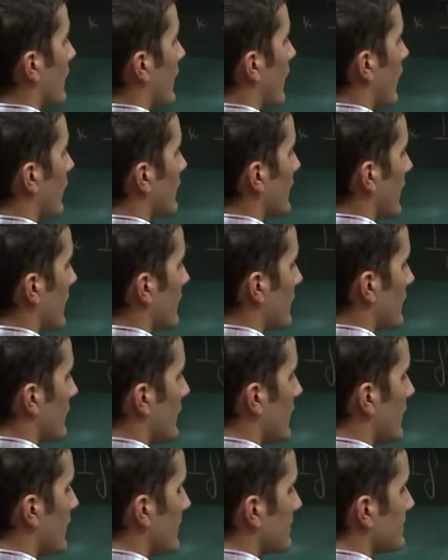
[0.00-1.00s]
of
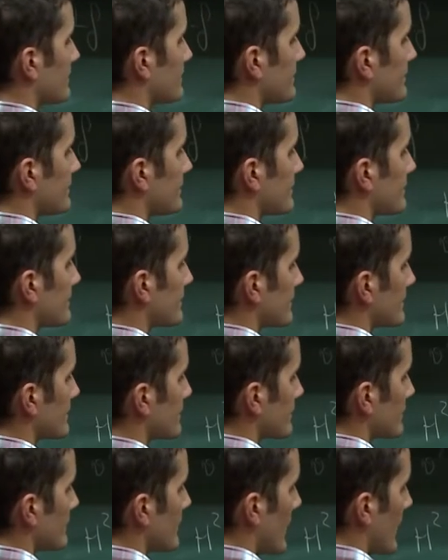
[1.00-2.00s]
MV,
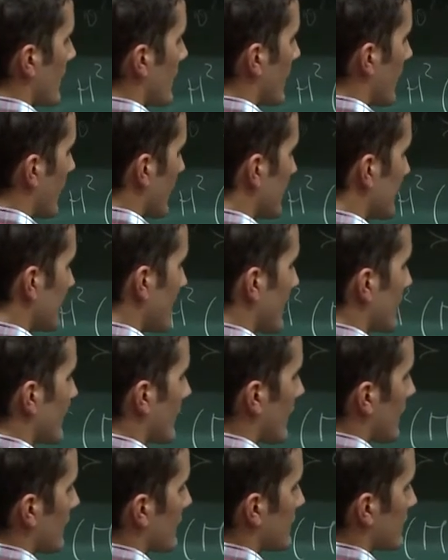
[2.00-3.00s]

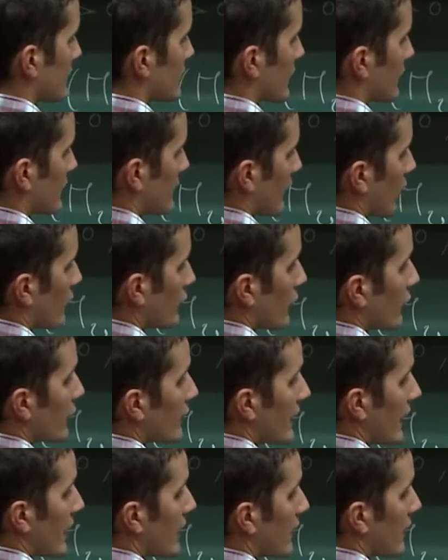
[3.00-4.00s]
ZL is just the
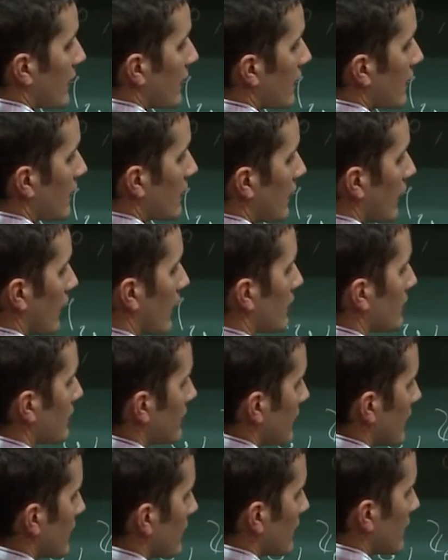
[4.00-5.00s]
orthogonal of
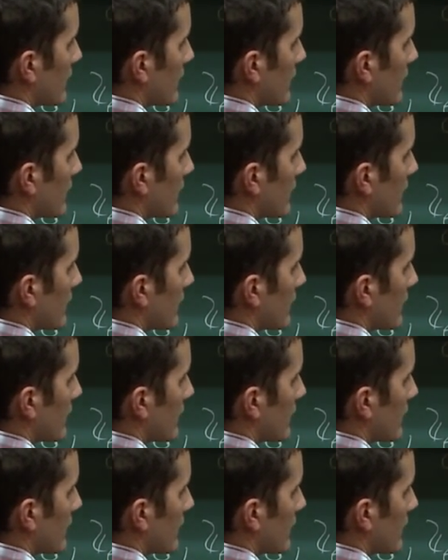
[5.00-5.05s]
V